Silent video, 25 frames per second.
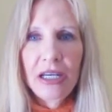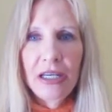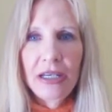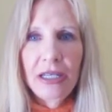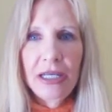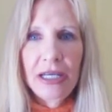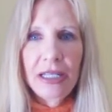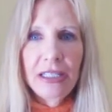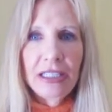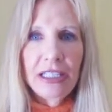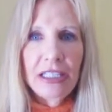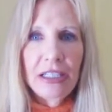
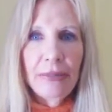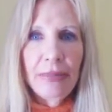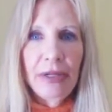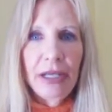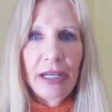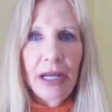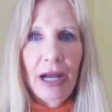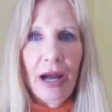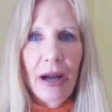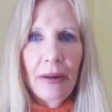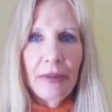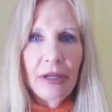needs to be
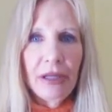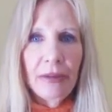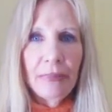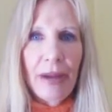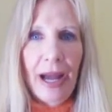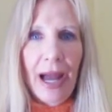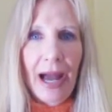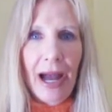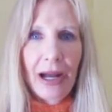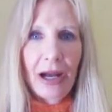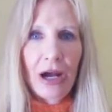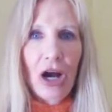coming
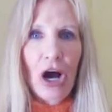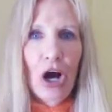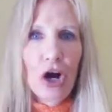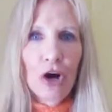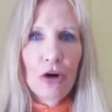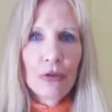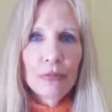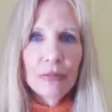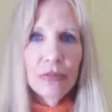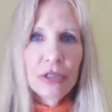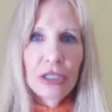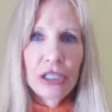back
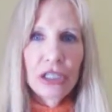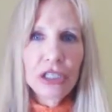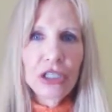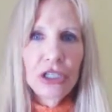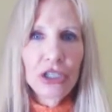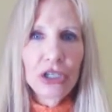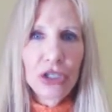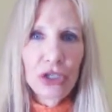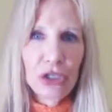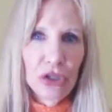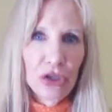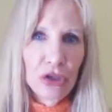home to
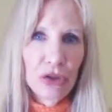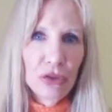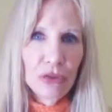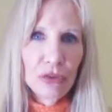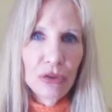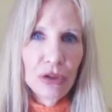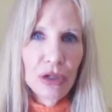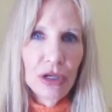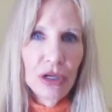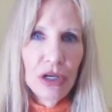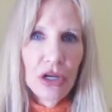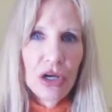you,
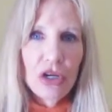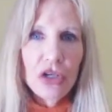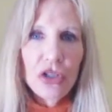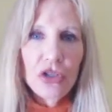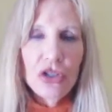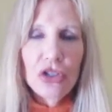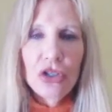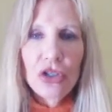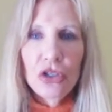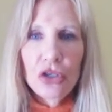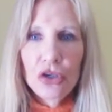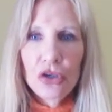
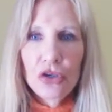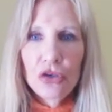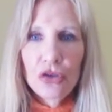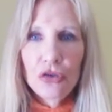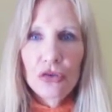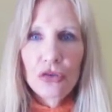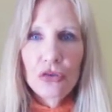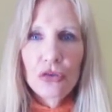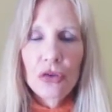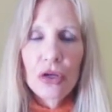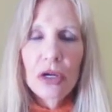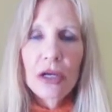
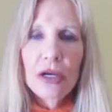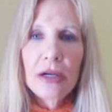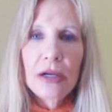to